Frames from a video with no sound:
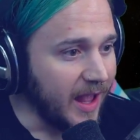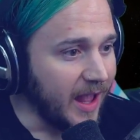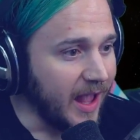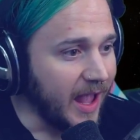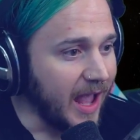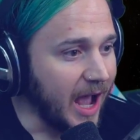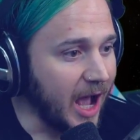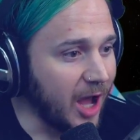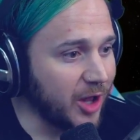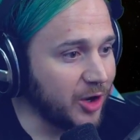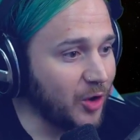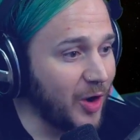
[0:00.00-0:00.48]

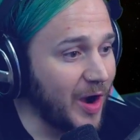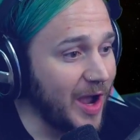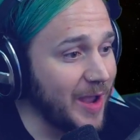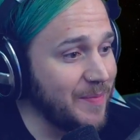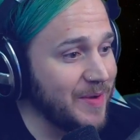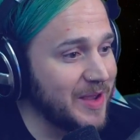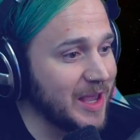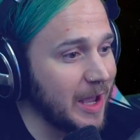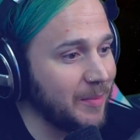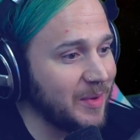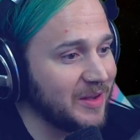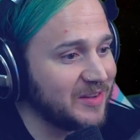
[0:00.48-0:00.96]
How do I
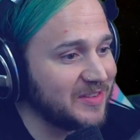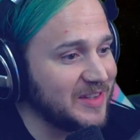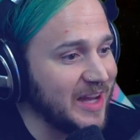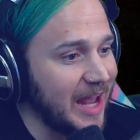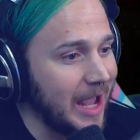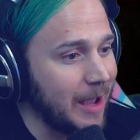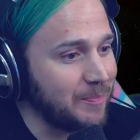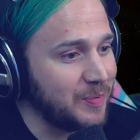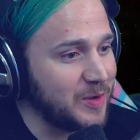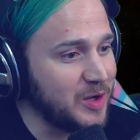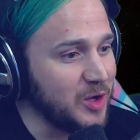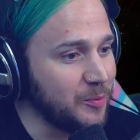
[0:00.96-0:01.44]
become a
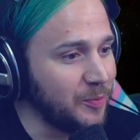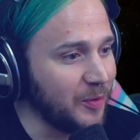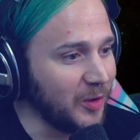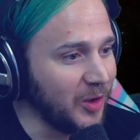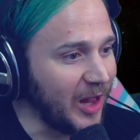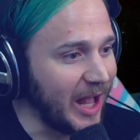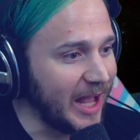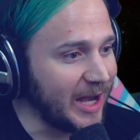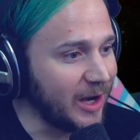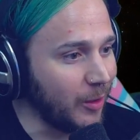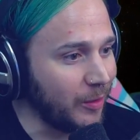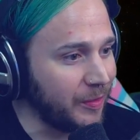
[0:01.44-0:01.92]
Snap pupil?
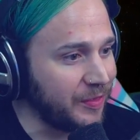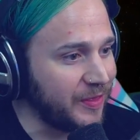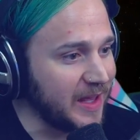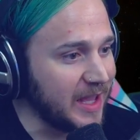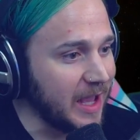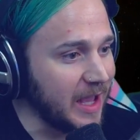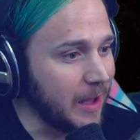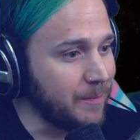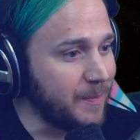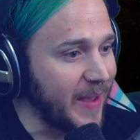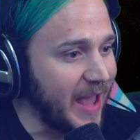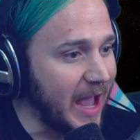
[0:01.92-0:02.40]
I don't think
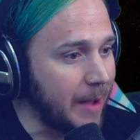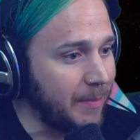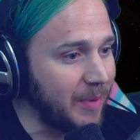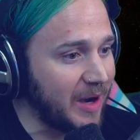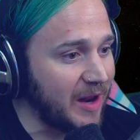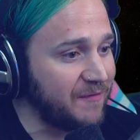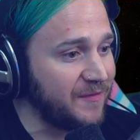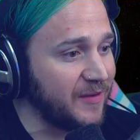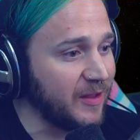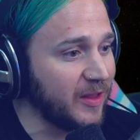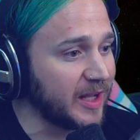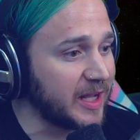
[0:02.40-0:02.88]
I'm bad, but
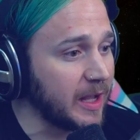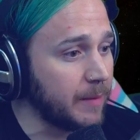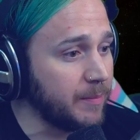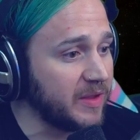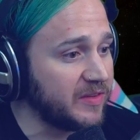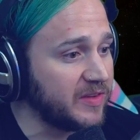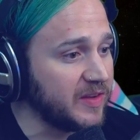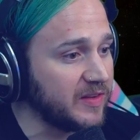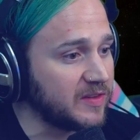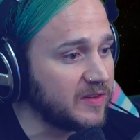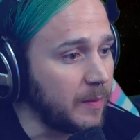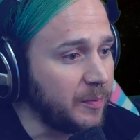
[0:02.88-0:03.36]
I feel like I'm
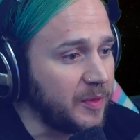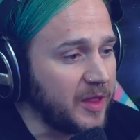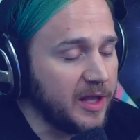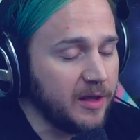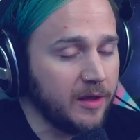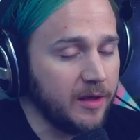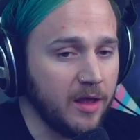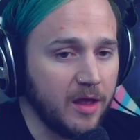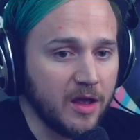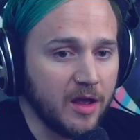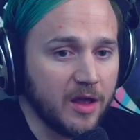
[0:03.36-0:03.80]
missing something.